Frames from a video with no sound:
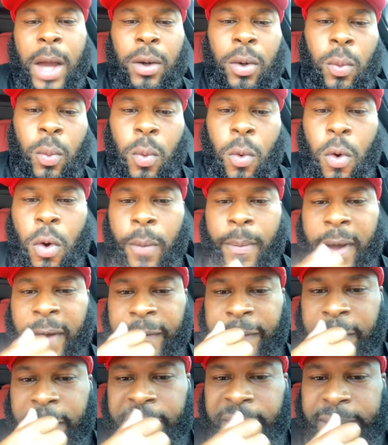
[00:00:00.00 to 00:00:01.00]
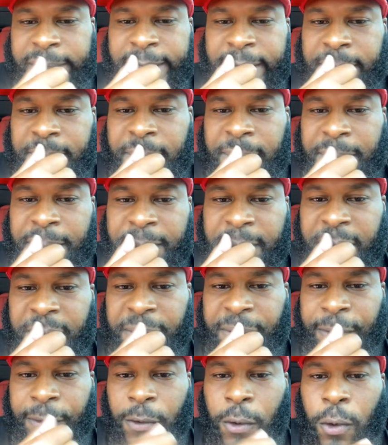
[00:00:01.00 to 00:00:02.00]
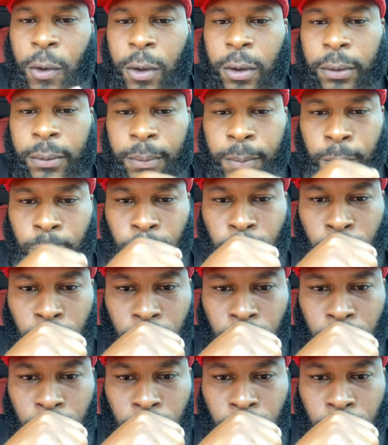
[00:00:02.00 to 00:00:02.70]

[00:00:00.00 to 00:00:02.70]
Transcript: Michael Ward, my favorite team to play for